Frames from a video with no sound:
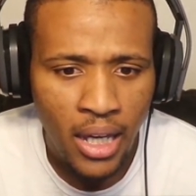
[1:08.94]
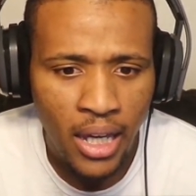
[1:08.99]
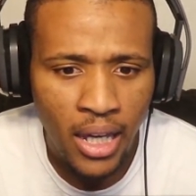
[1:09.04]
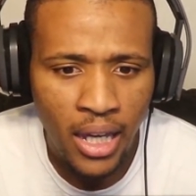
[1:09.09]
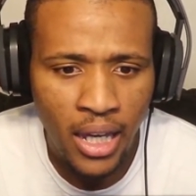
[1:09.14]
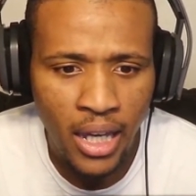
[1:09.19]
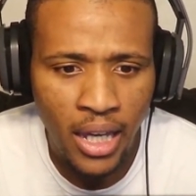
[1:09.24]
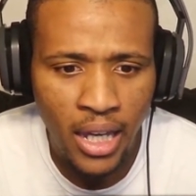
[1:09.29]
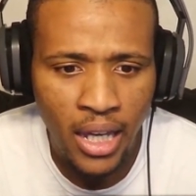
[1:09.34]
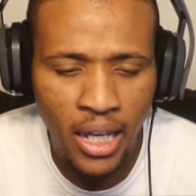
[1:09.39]

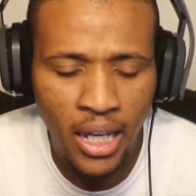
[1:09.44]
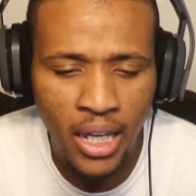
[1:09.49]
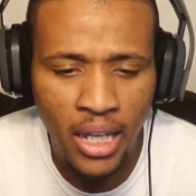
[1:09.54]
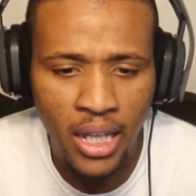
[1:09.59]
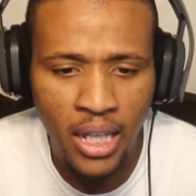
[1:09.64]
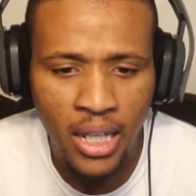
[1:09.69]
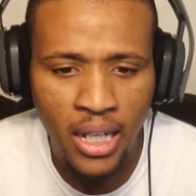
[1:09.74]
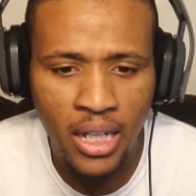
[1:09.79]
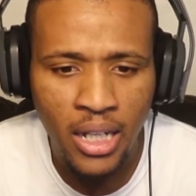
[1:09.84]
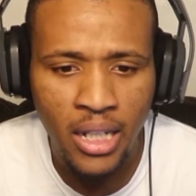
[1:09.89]

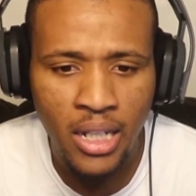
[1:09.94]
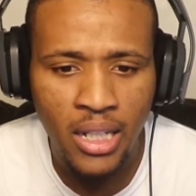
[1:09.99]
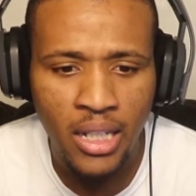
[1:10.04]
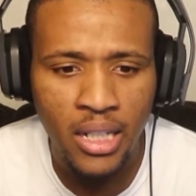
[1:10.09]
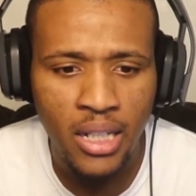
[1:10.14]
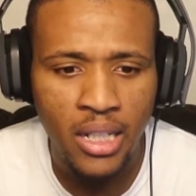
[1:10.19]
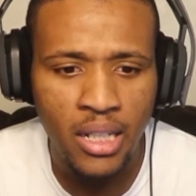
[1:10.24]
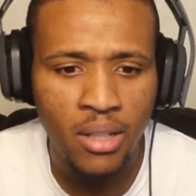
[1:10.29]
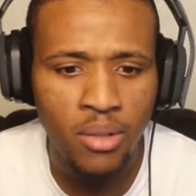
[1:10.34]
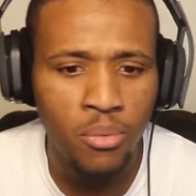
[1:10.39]
And
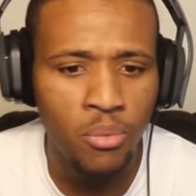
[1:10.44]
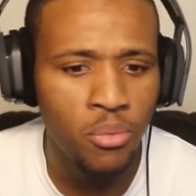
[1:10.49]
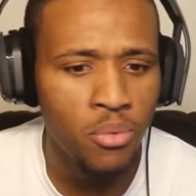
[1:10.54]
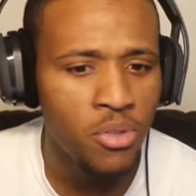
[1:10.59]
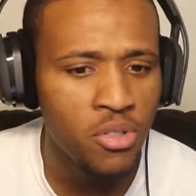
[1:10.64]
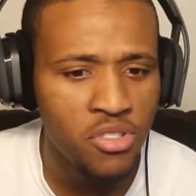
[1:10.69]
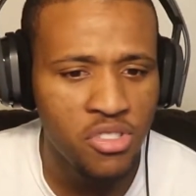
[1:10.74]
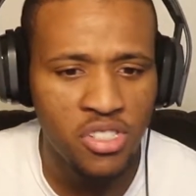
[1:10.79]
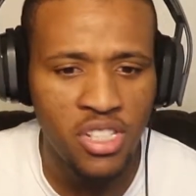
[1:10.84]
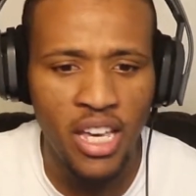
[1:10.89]

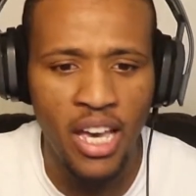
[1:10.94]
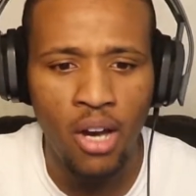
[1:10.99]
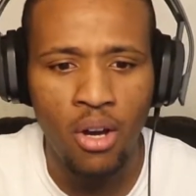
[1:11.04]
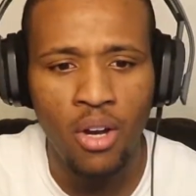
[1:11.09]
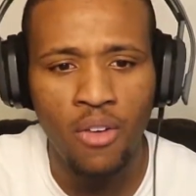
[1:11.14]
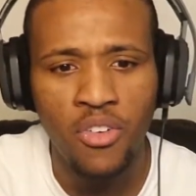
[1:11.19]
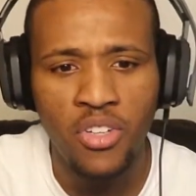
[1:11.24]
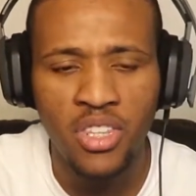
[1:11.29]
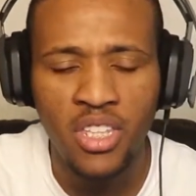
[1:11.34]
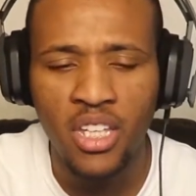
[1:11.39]
we'll see how
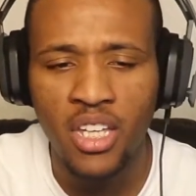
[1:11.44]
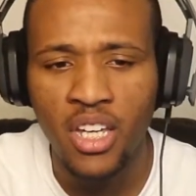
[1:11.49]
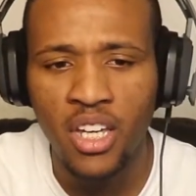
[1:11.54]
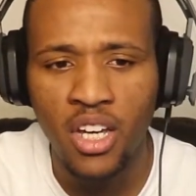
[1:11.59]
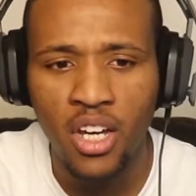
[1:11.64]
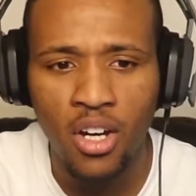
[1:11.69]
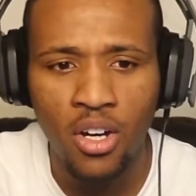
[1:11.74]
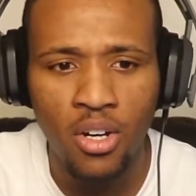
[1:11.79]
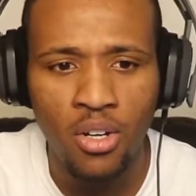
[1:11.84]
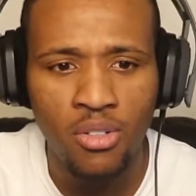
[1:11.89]
everything
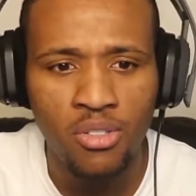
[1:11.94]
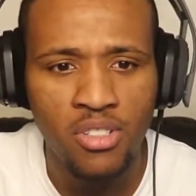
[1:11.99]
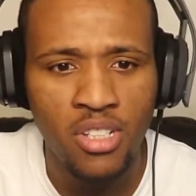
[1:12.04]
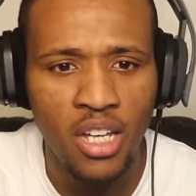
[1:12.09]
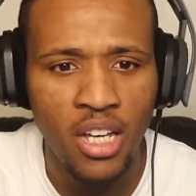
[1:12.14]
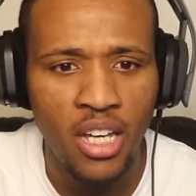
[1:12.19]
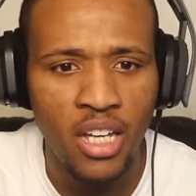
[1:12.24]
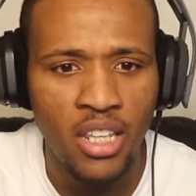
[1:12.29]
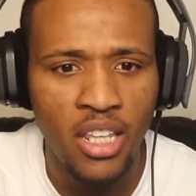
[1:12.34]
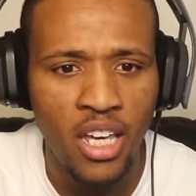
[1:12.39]
goes.
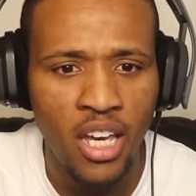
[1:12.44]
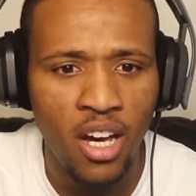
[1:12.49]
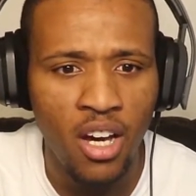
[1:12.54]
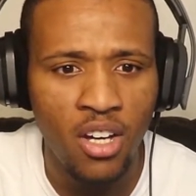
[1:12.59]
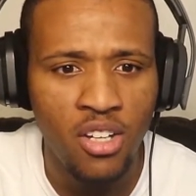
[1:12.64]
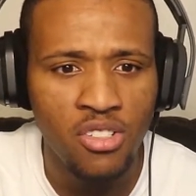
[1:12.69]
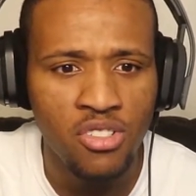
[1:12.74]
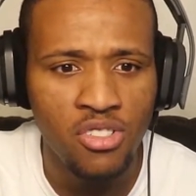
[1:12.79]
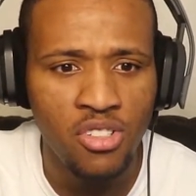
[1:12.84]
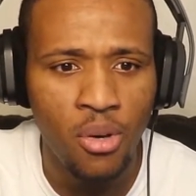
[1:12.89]
They
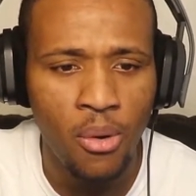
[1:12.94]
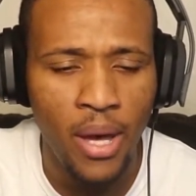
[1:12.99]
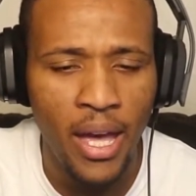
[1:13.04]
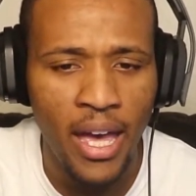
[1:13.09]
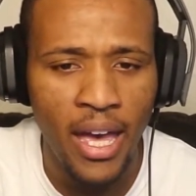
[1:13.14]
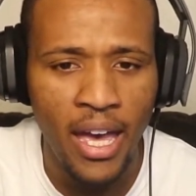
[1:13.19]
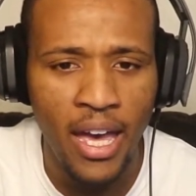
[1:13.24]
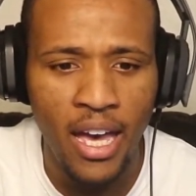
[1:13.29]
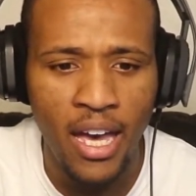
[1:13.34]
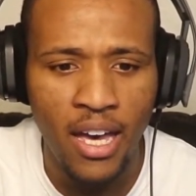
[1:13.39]
also
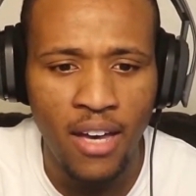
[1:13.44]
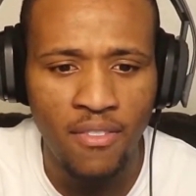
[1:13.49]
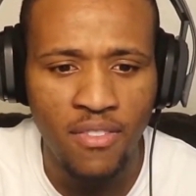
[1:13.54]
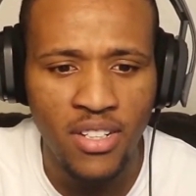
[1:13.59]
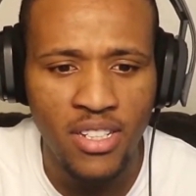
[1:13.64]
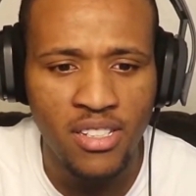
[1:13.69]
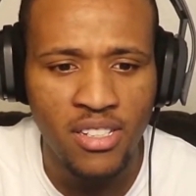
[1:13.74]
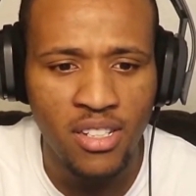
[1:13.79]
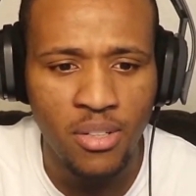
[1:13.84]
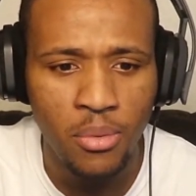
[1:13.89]
have,
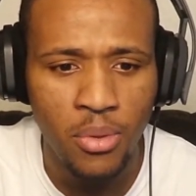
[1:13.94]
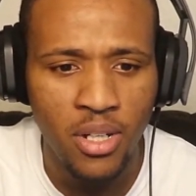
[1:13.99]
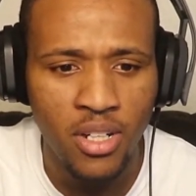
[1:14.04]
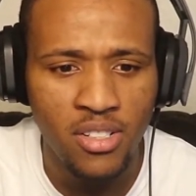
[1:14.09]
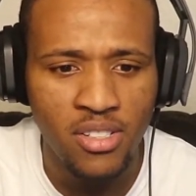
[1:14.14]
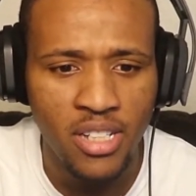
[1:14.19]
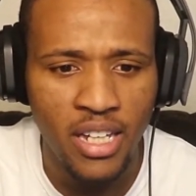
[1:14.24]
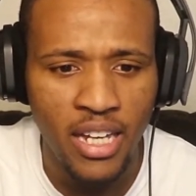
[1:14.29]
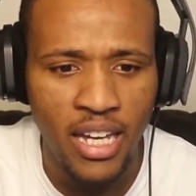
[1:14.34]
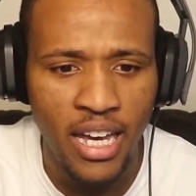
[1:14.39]
let's see what
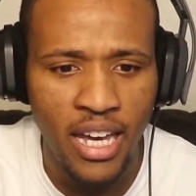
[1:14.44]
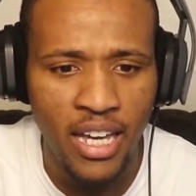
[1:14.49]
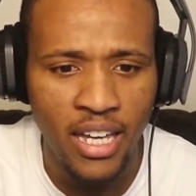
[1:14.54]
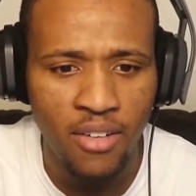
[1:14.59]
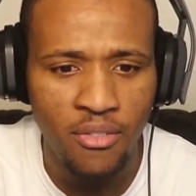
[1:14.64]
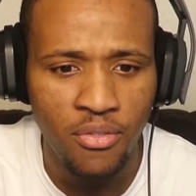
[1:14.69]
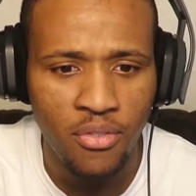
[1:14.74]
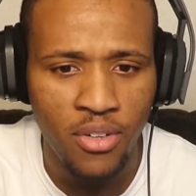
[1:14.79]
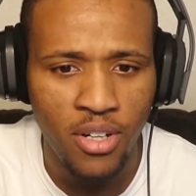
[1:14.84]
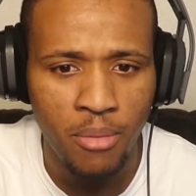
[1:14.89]
else I got
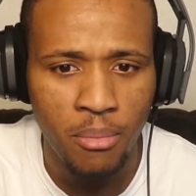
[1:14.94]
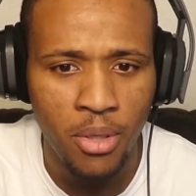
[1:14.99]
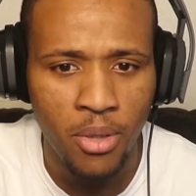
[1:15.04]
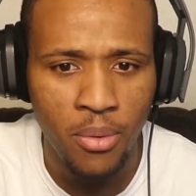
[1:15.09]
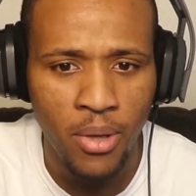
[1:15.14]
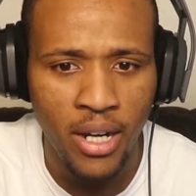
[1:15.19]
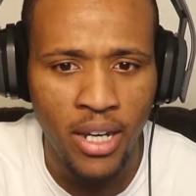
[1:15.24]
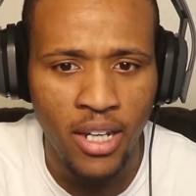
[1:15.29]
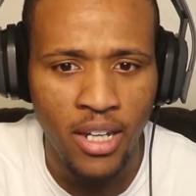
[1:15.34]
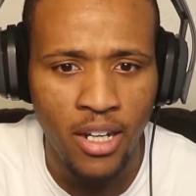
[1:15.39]
in front of me
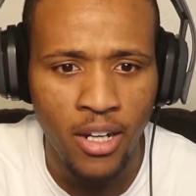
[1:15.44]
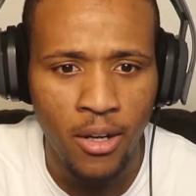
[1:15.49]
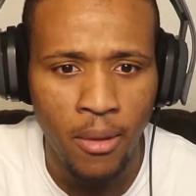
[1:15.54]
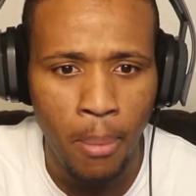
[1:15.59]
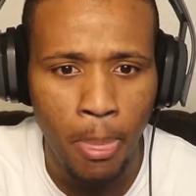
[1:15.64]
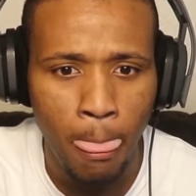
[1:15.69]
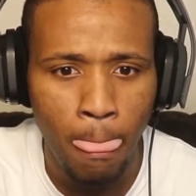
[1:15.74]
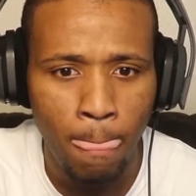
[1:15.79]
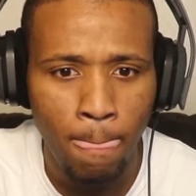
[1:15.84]
right here.